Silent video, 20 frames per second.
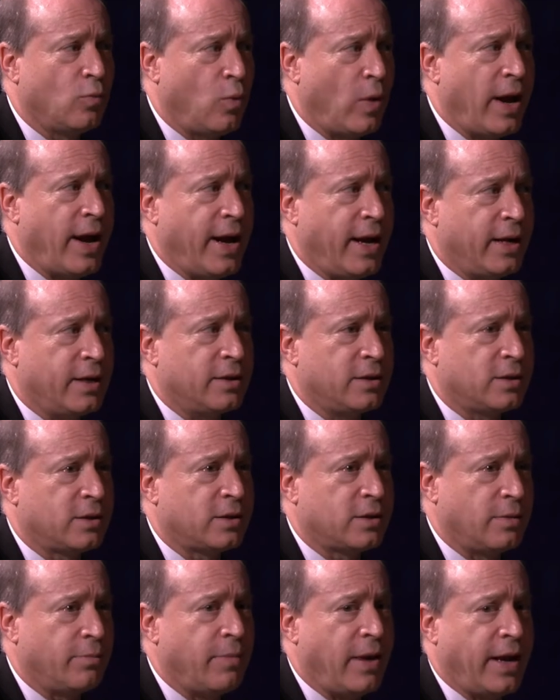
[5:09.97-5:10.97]
ways
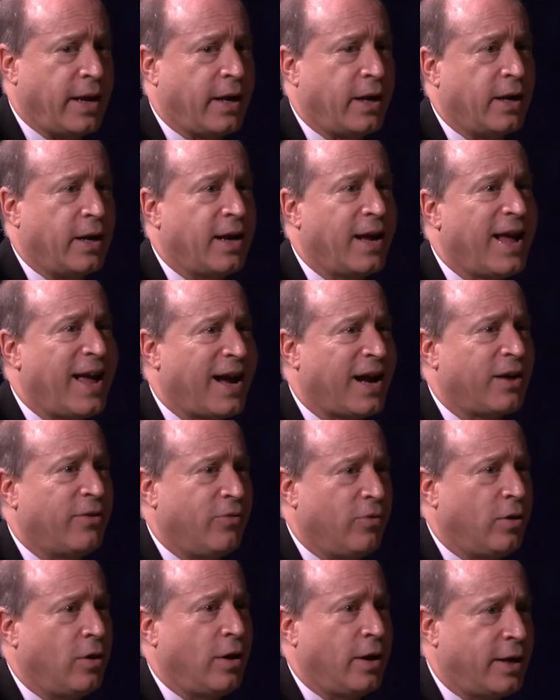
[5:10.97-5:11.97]
mm-hmm. to make it a heck of a
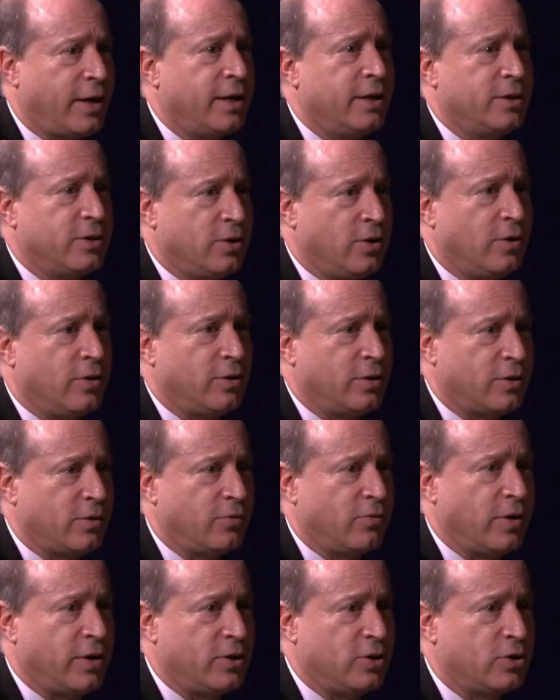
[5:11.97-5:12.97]
lot easier to
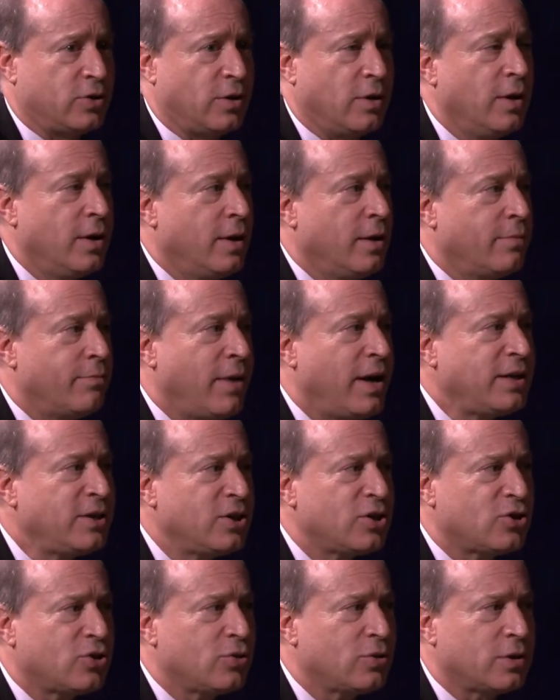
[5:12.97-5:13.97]
register.
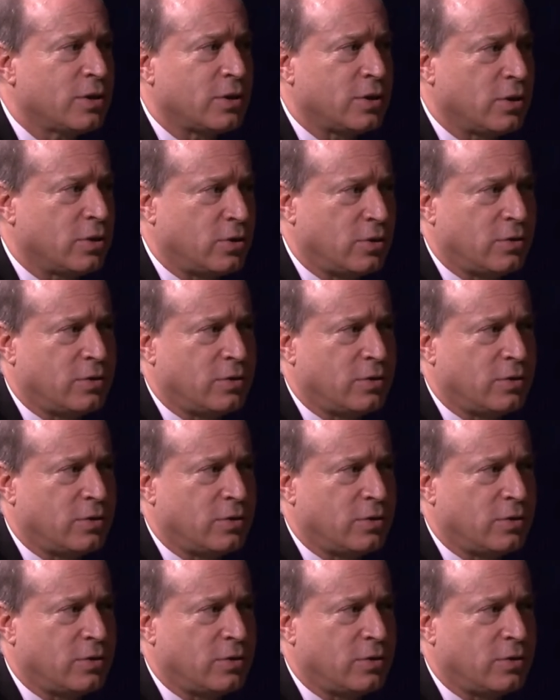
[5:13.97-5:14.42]
Massachusetts has